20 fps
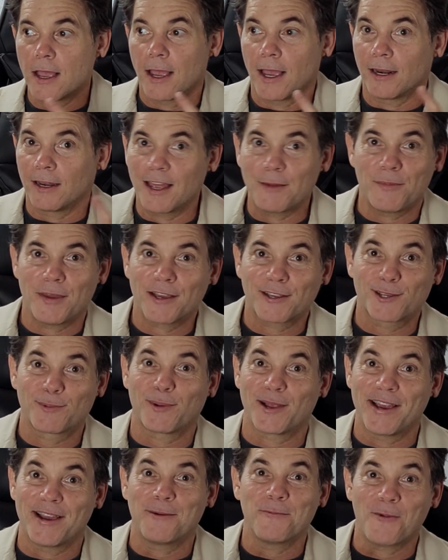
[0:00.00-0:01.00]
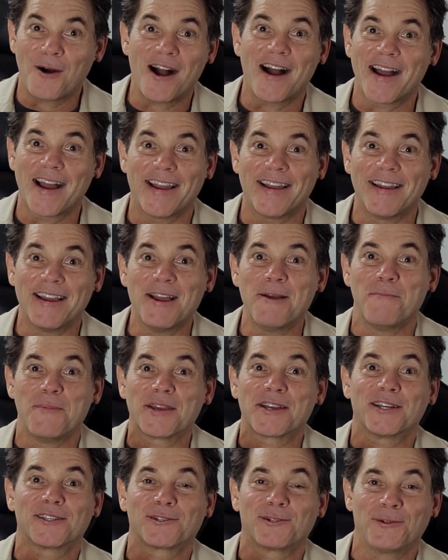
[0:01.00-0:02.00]
And let me explain why.
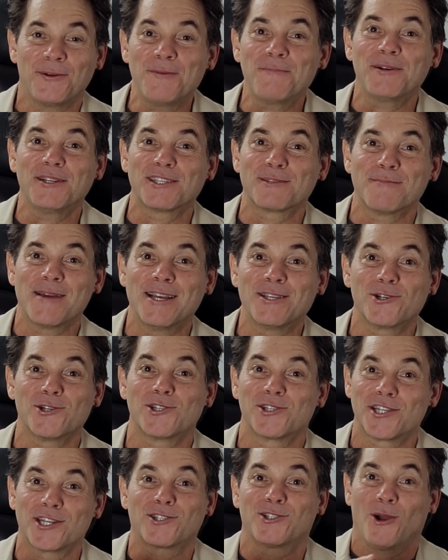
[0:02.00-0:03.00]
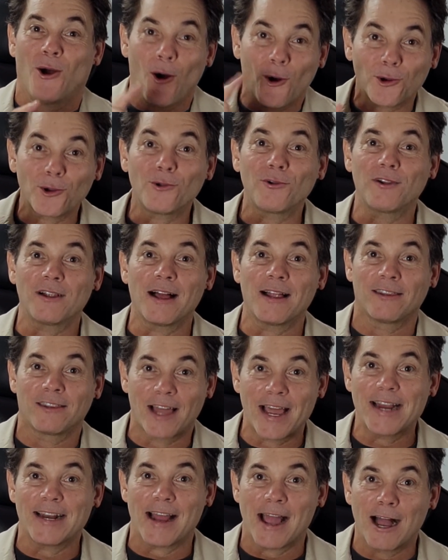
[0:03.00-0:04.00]
Because lumens measures the total
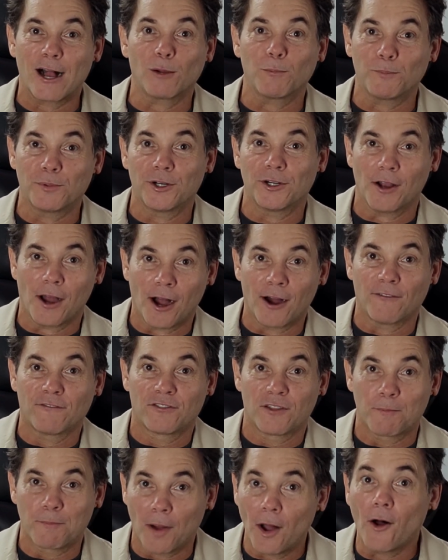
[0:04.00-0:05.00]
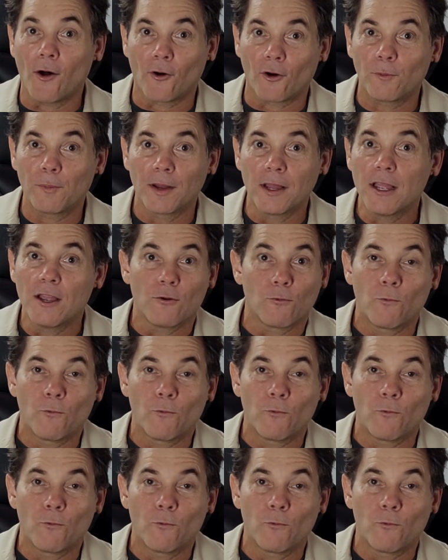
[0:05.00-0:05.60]
light output of the bulb.